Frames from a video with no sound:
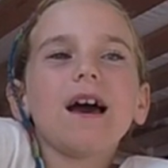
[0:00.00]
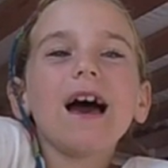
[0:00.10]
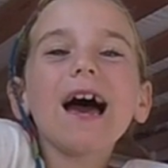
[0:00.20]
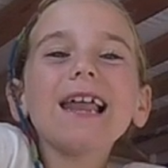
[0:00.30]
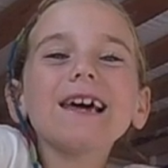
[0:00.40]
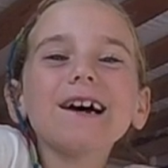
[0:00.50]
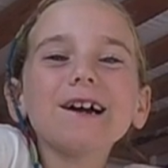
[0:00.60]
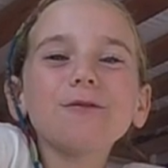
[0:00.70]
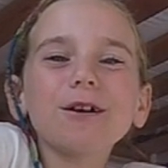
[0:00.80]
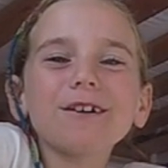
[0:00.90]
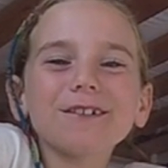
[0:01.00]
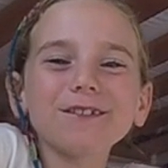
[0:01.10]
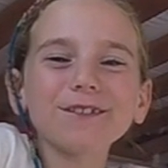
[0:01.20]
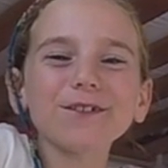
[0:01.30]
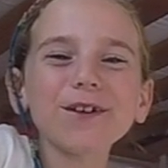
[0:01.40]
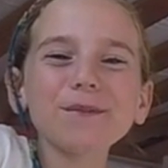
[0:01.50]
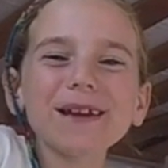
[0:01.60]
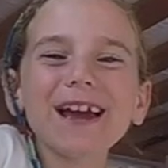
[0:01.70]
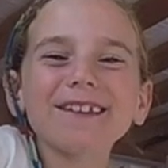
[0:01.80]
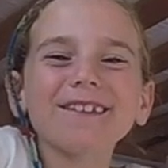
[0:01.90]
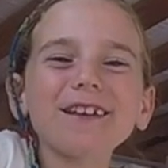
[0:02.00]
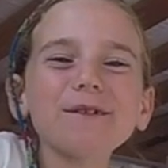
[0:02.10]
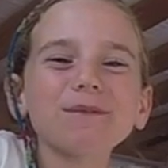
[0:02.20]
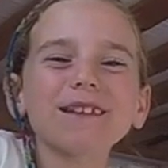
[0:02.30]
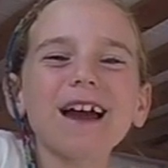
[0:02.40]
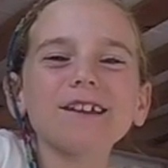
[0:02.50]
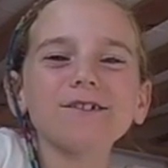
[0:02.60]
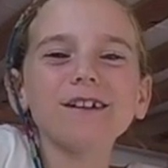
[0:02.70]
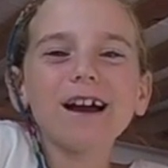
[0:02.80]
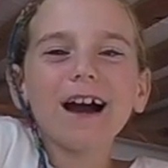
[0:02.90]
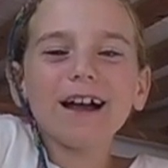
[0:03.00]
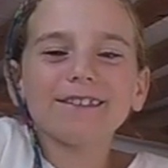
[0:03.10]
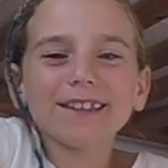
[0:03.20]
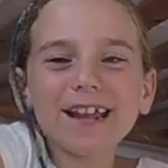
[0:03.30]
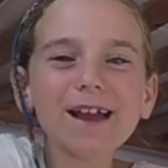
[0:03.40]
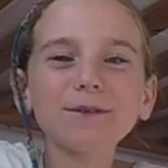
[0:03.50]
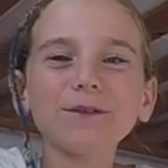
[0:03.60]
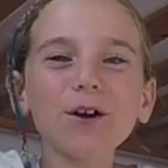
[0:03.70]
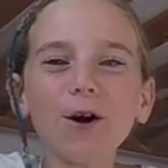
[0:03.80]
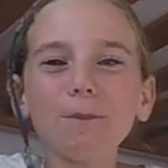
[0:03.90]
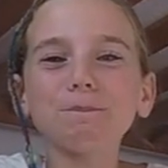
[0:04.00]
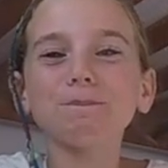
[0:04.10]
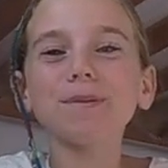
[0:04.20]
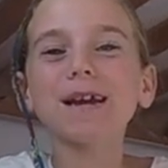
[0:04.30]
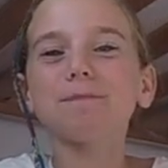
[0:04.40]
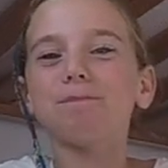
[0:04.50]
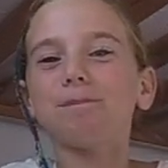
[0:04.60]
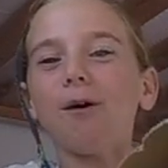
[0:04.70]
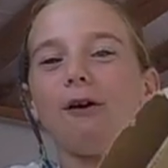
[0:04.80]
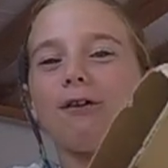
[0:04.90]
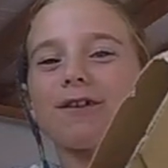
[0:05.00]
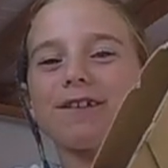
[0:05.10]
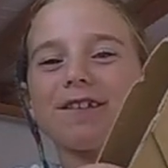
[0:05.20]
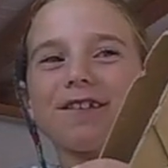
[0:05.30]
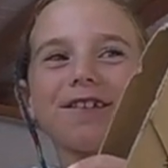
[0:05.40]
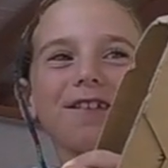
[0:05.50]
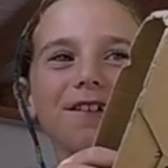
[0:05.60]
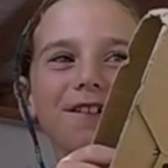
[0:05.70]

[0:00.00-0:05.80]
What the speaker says: Hello, welcome to Rubiana Super Channel, and today we've got a big box.